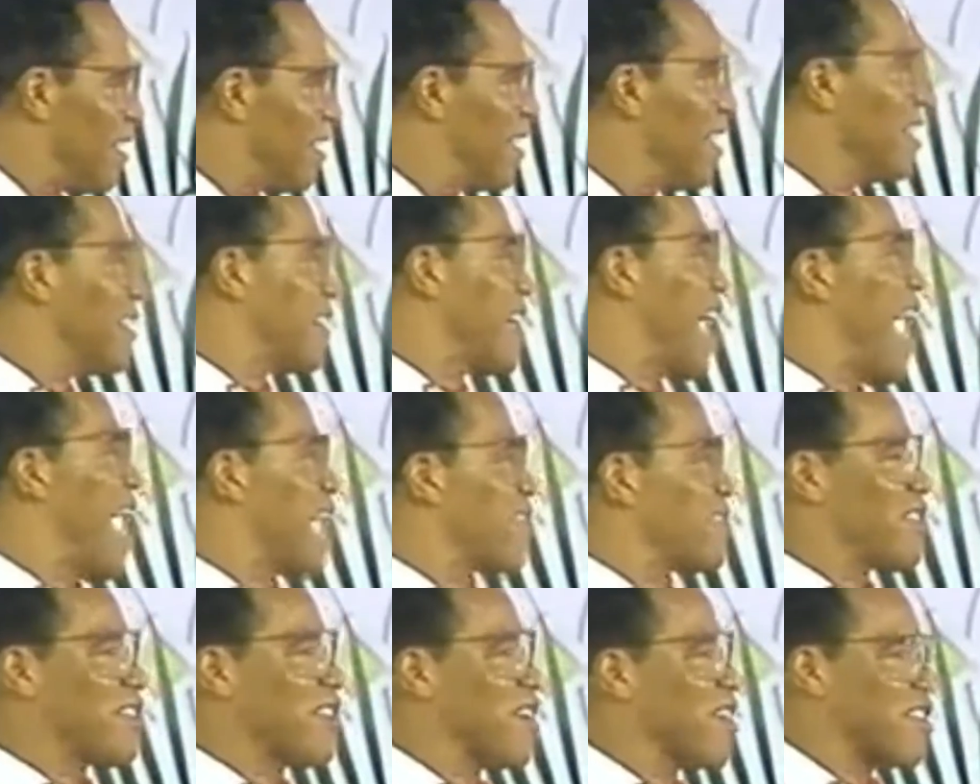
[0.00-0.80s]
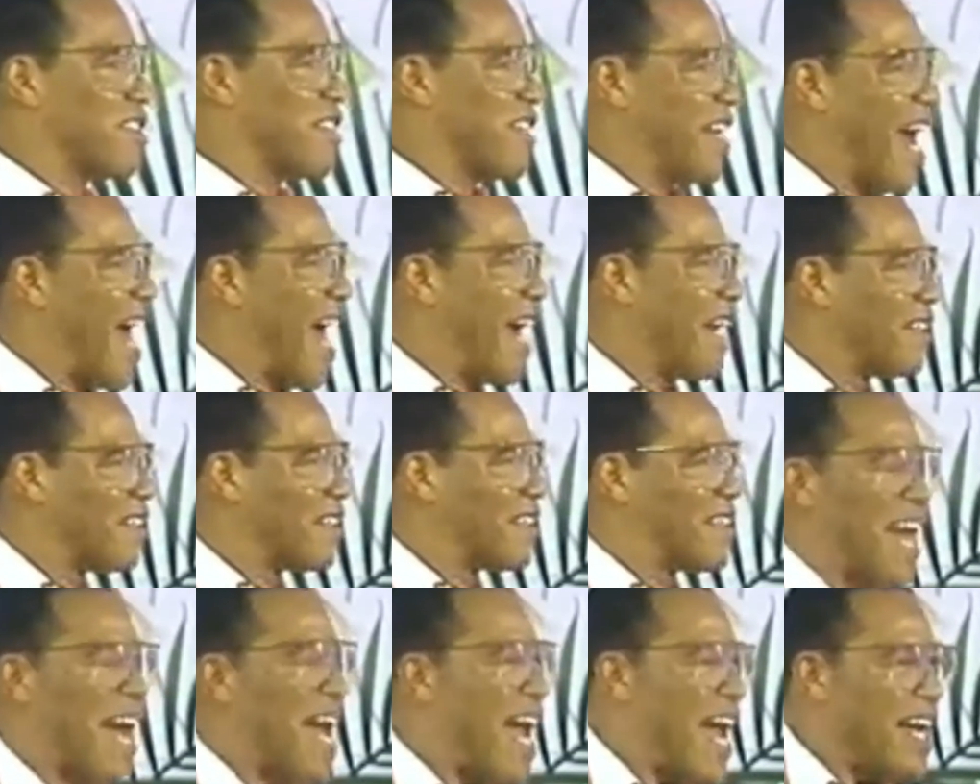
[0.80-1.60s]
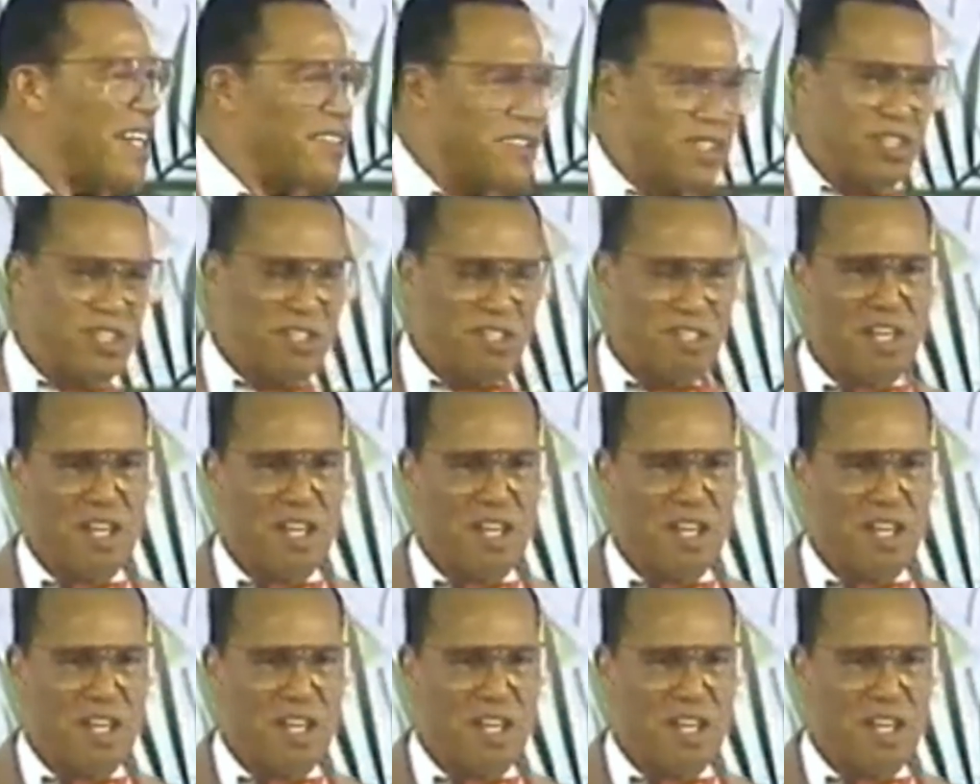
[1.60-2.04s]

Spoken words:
The dancers can't dance.